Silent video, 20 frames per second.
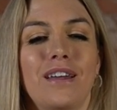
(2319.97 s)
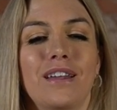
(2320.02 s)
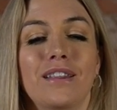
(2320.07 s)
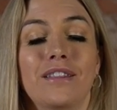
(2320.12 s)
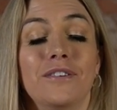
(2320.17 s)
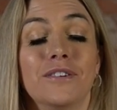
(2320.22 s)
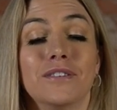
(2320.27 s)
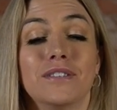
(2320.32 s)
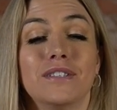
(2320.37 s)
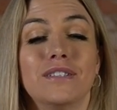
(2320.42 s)

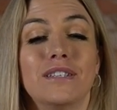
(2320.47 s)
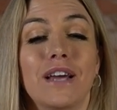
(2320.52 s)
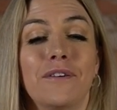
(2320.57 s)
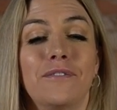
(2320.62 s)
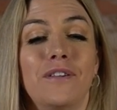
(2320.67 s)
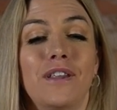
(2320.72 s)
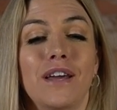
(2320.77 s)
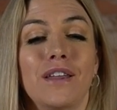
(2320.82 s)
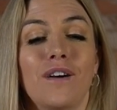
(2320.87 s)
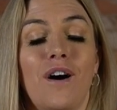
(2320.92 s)
there's
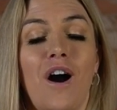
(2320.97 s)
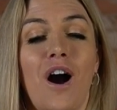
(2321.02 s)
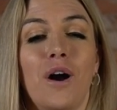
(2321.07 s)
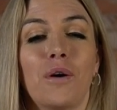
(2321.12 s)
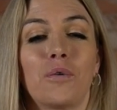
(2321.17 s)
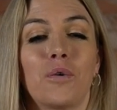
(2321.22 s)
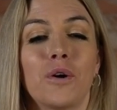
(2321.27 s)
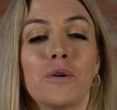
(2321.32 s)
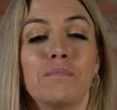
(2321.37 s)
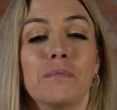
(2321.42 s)
definitely the
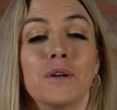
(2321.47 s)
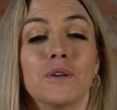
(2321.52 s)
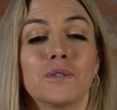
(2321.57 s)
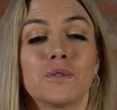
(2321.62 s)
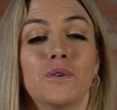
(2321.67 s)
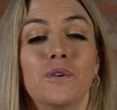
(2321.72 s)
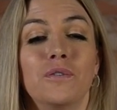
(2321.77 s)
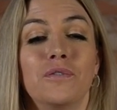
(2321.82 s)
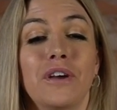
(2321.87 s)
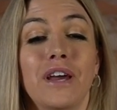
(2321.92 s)
awkward middle
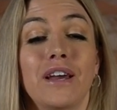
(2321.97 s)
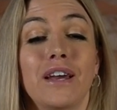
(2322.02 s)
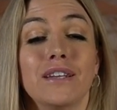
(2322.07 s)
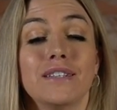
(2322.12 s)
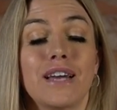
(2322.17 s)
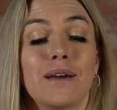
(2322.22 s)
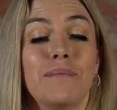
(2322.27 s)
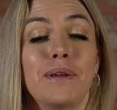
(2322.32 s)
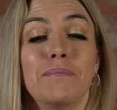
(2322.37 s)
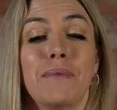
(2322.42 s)
school
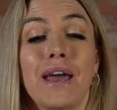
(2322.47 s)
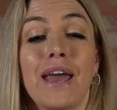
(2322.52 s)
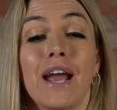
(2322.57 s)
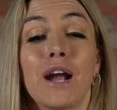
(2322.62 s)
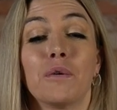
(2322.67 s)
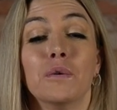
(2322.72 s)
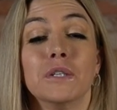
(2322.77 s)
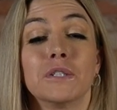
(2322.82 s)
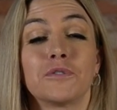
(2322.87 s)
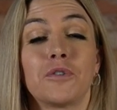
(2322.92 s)
phase. I mean, my
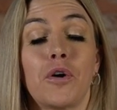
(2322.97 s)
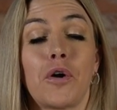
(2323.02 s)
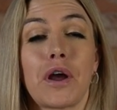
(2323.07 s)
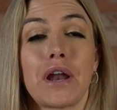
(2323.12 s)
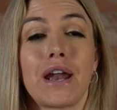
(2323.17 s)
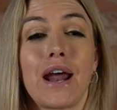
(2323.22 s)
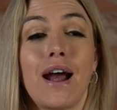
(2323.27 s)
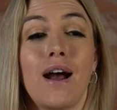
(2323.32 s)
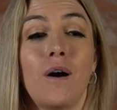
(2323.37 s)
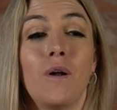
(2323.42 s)
hair was
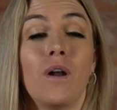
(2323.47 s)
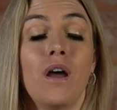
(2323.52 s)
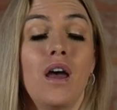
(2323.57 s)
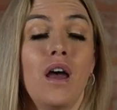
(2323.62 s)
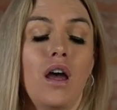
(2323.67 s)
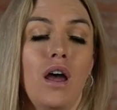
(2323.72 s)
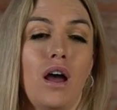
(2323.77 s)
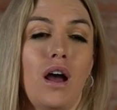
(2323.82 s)
growing out.